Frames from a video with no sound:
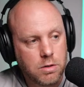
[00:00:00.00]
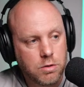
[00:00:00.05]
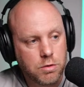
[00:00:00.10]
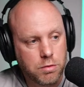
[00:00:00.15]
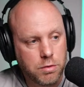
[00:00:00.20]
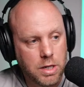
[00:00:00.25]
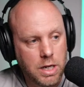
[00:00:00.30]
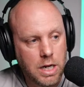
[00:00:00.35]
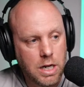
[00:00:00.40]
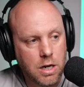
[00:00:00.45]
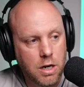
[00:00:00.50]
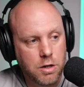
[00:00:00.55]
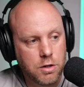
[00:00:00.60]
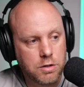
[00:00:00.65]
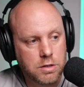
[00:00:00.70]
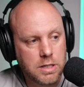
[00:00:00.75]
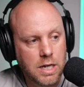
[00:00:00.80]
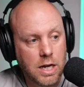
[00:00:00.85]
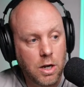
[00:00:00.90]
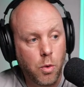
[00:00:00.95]
tree and
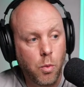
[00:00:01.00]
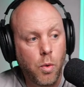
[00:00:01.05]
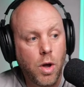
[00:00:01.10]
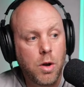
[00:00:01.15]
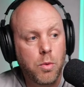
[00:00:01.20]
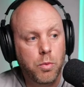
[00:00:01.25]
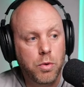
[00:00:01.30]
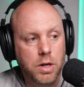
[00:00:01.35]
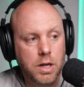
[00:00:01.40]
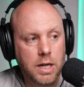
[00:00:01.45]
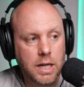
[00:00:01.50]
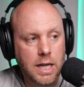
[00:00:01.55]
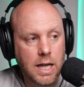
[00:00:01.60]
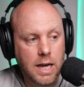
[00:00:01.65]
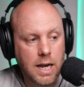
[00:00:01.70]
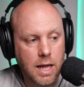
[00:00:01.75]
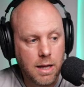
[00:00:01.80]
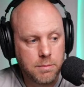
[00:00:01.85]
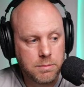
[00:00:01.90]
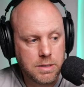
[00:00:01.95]
understanding when we're going to get
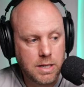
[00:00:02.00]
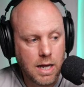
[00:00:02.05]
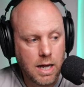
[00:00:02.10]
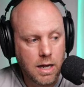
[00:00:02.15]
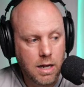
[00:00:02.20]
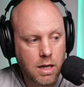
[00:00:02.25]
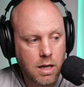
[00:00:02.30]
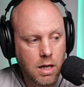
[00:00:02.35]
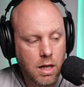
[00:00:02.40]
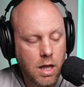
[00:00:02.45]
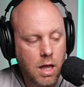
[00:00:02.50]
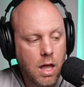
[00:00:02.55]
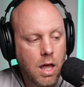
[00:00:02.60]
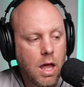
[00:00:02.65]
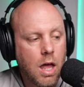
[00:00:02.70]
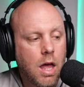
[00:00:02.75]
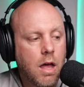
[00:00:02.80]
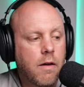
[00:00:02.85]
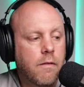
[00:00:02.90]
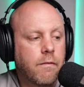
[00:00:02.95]
M-Tech
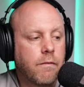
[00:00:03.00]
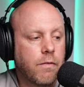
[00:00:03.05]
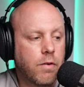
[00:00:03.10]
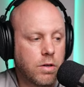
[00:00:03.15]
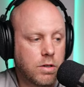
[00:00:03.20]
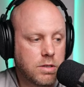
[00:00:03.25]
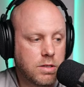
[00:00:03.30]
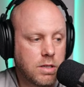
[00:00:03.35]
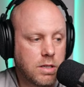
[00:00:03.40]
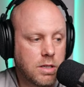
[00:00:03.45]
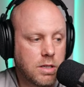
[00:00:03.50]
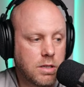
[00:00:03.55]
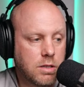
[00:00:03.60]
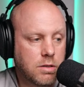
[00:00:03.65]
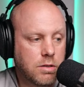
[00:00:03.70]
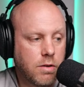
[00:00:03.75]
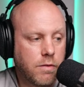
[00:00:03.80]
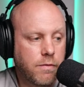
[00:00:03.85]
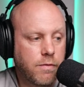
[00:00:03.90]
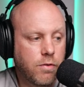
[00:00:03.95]

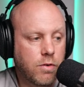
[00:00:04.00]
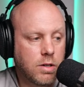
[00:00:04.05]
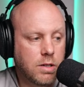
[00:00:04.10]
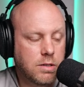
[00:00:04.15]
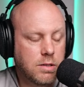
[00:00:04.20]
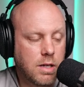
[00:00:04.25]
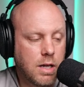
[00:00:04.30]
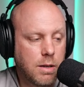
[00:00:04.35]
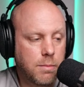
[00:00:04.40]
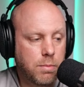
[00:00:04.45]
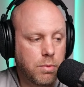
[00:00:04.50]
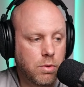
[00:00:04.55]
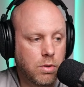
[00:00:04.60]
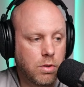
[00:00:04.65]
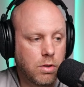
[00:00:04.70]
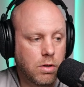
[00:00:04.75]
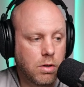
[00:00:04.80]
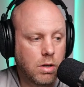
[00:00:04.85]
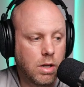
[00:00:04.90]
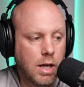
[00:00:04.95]
versus, for
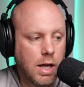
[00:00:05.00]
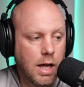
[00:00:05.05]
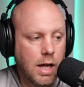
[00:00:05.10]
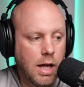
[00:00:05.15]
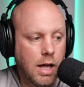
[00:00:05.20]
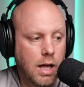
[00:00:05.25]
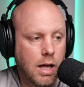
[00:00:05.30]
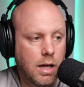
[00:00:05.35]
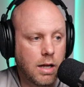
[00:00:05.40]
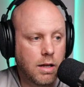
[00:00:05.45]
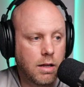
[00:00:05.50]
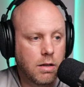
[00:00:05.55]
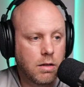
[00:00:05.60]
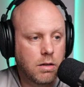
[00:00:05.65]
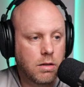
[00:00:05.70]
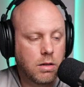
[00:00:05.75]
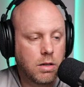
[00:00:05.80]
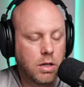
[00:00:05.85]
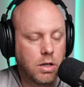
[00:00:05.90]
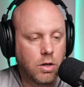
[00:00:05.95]
example,
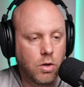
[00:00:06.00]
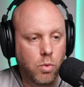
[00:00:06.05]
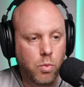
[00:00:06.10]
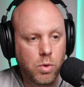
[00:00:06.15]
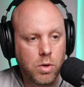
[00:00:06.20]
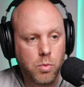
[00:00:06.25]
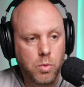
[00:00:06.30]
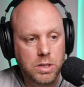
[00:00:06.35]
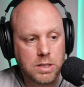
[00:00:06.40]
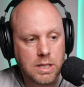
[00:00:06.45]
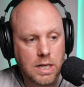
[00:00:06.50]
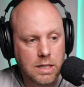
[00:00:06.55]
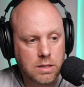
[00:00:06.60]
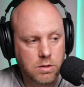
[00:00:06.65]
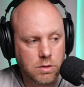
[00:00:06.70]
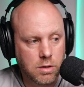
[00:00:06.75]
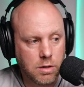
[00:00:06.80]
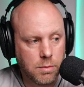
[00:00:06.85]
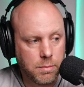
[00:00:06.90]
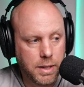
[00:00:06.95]
what techs
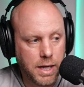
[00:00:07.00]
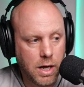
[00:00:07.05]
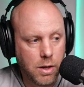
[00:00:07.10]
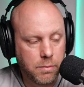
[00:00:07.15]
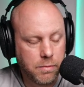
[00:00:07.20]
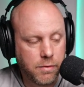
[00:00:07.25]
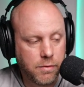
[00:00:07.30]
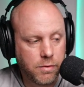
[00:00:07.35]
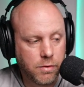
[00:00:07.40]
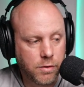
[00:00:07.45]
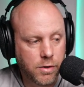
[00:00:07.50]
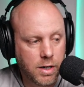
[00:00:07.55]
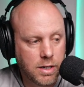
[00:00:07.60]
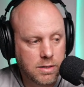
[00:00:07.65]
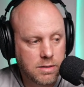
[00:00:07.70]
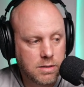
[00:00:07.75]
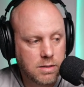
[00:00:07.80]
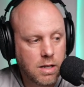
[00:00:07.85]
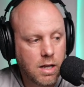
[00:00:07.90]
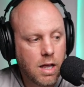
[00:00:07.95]
are going to be helpful for us